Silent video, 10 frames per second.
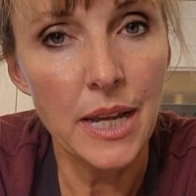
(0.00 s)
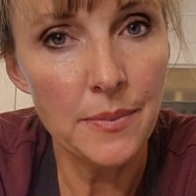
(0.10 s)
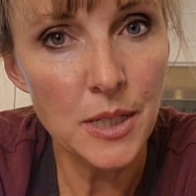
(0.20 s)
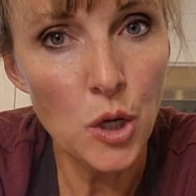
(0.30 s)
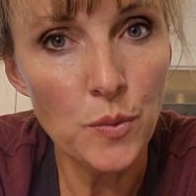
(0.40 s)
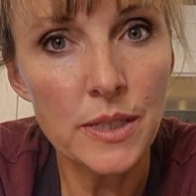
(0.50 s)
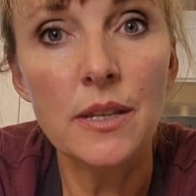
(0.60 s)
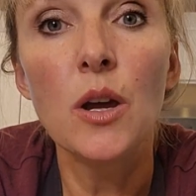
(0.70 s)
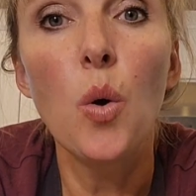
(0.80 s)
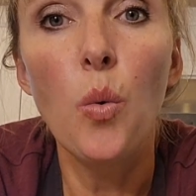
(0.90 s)
cups
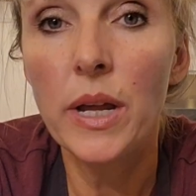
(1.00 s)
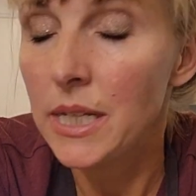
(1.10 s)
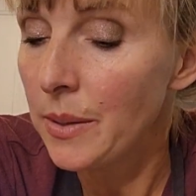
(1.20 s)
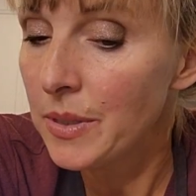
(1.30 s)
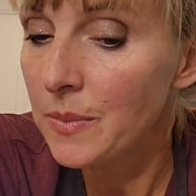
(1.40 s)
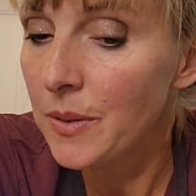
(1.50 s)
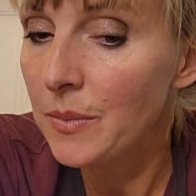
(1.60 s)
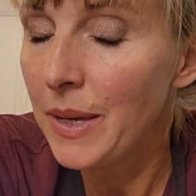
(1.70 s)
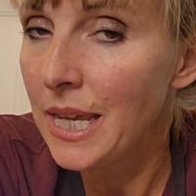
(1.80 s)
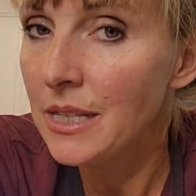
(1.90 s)
oats, one
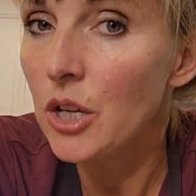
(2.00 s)
tablespoon baking